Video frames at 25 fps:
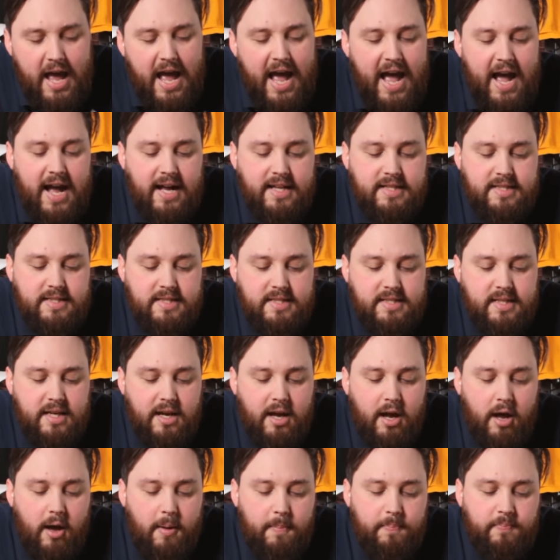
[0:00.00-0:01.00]
and
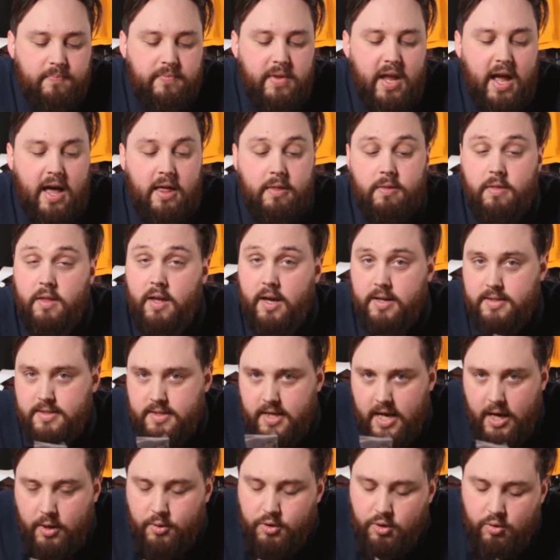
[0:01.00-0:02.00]
that's
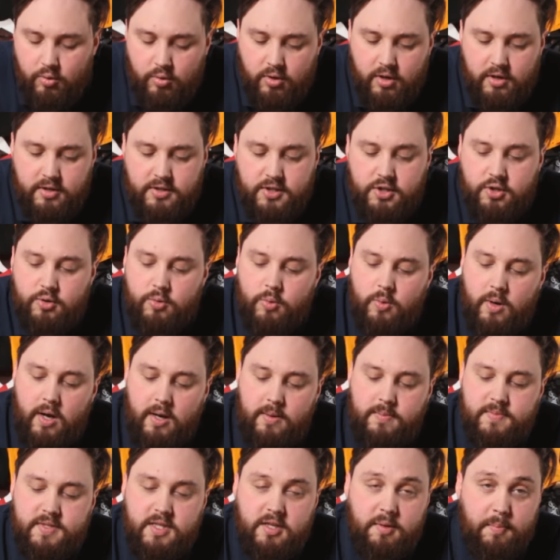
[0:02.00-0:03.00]
how you're going
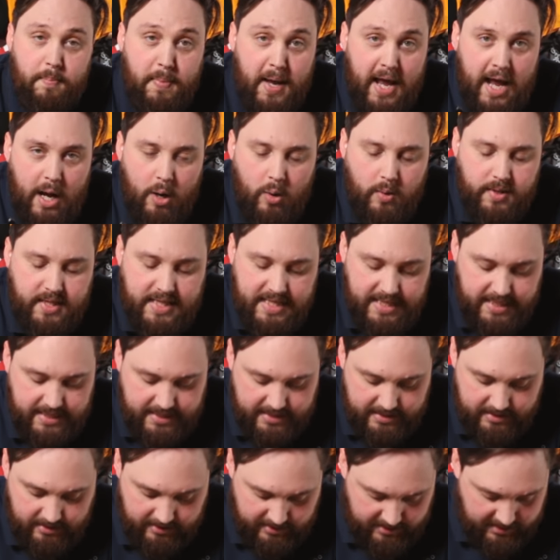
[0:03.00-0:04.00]
to sort of power this
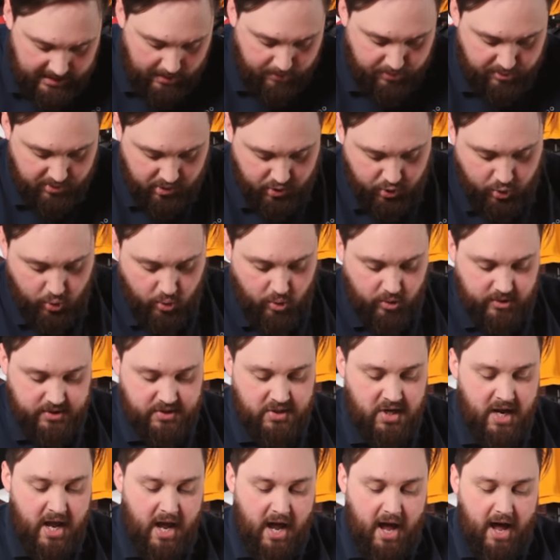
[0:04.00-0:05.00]
separate torch.